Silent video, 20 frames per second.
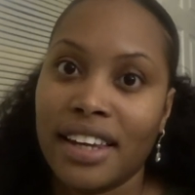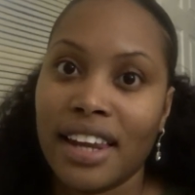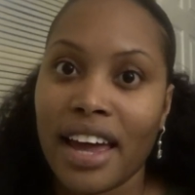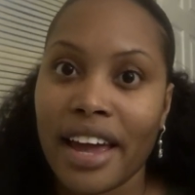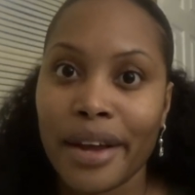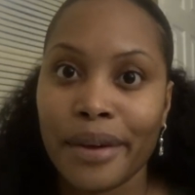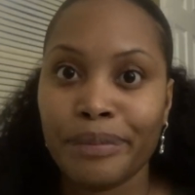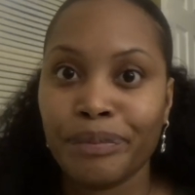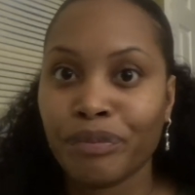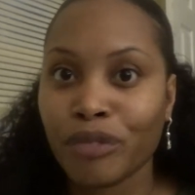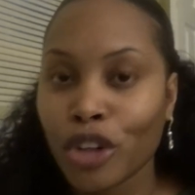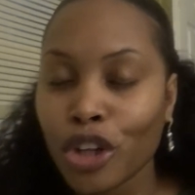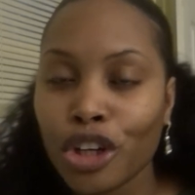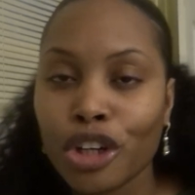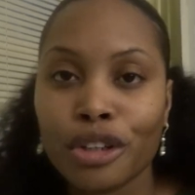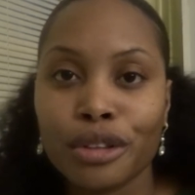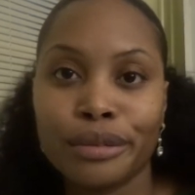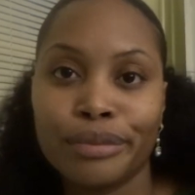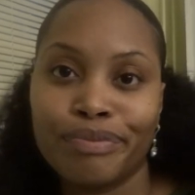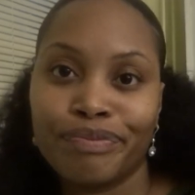Like, you
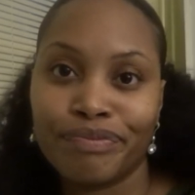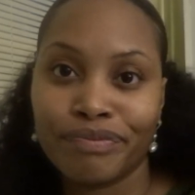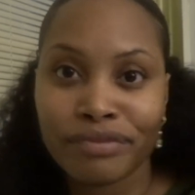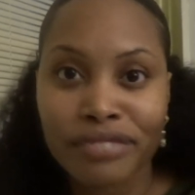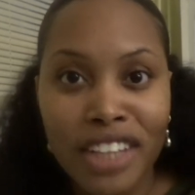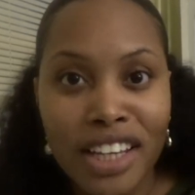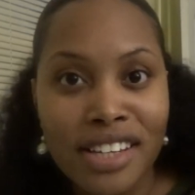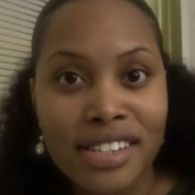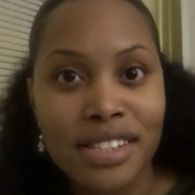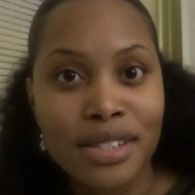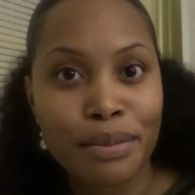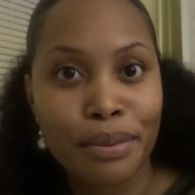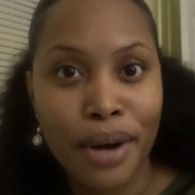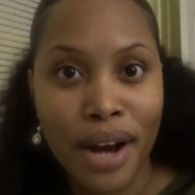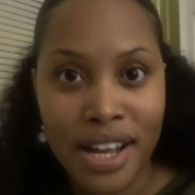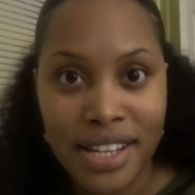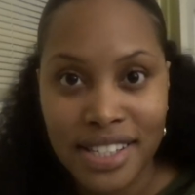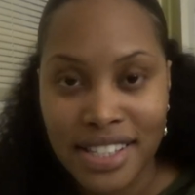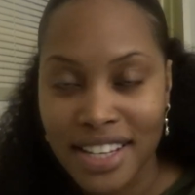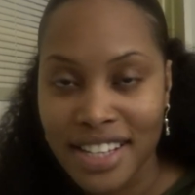know, it's a
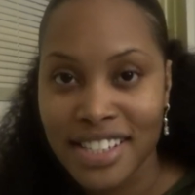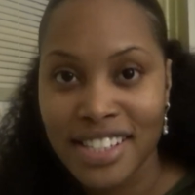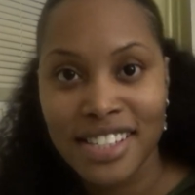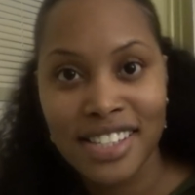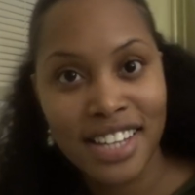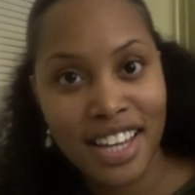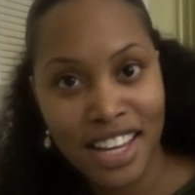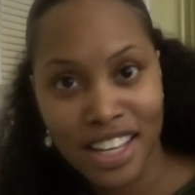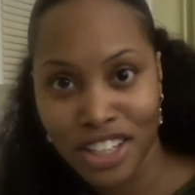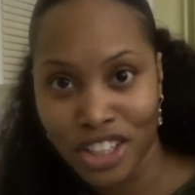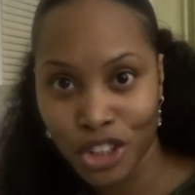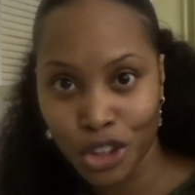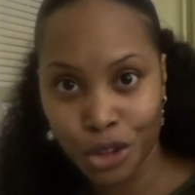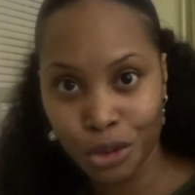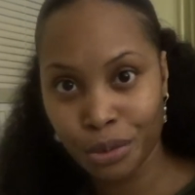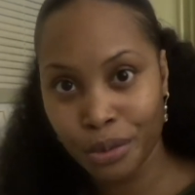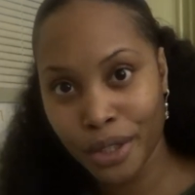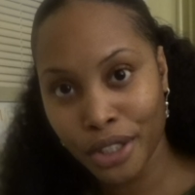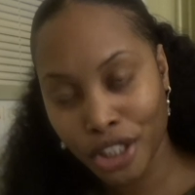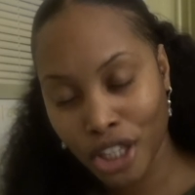process. It's taking a
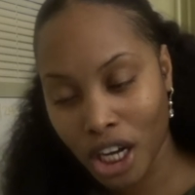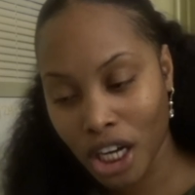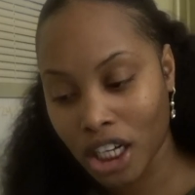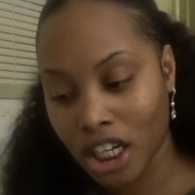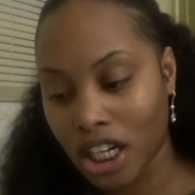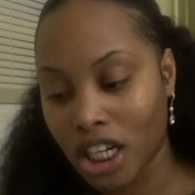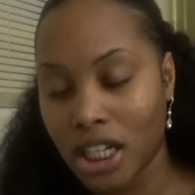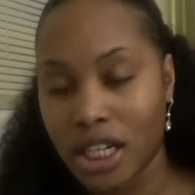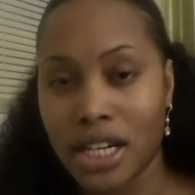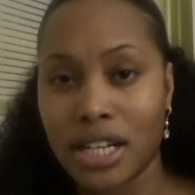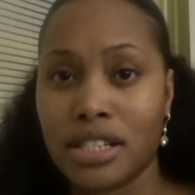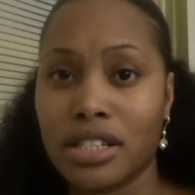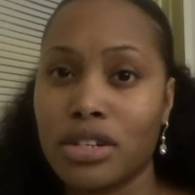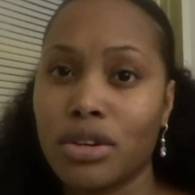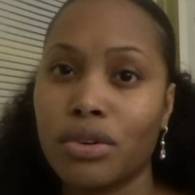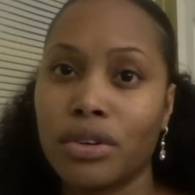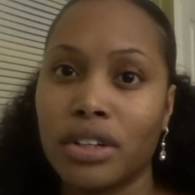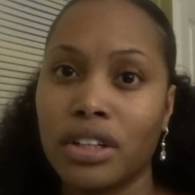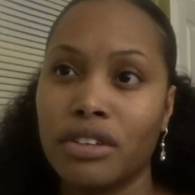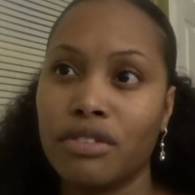little bit longer, and that's
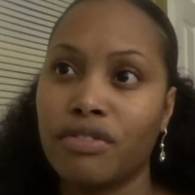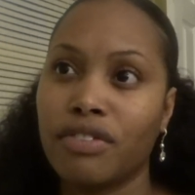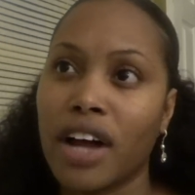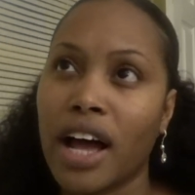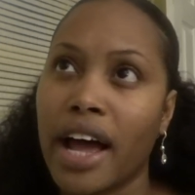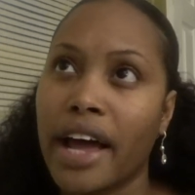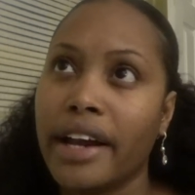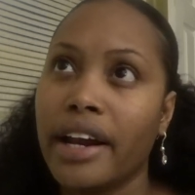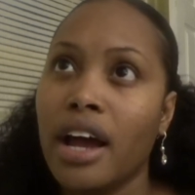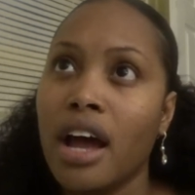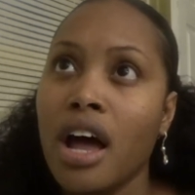totally fine.